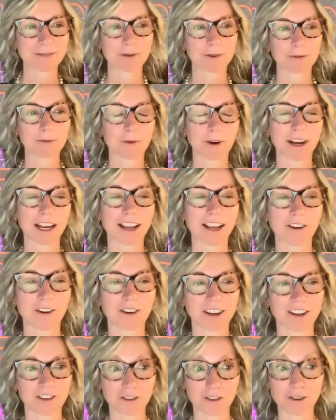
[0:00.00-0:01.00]
We're working
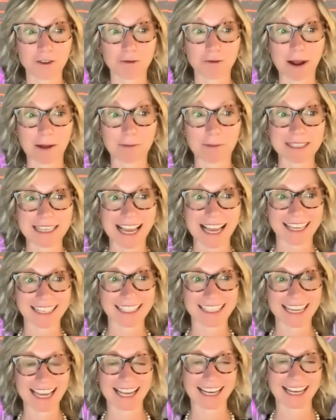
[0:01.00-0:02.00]
on a new
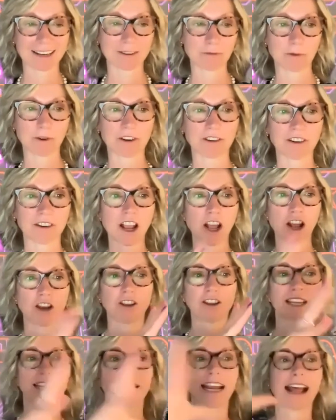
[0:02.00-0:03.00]
website, and we're
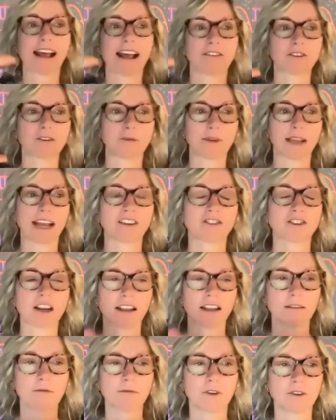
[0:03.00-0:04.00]
looking at how do we
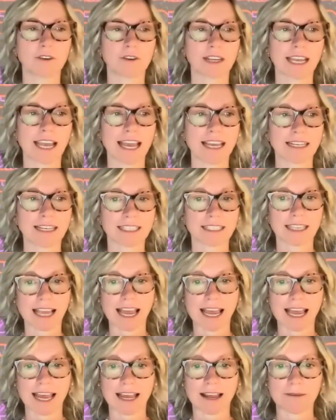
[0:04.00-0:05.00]
actually communicate
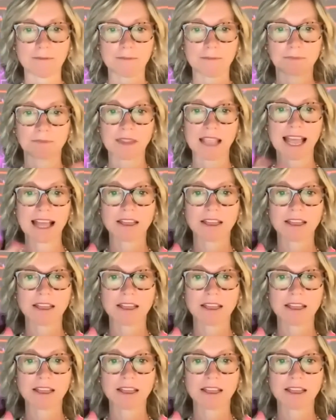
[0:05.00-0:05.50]
um,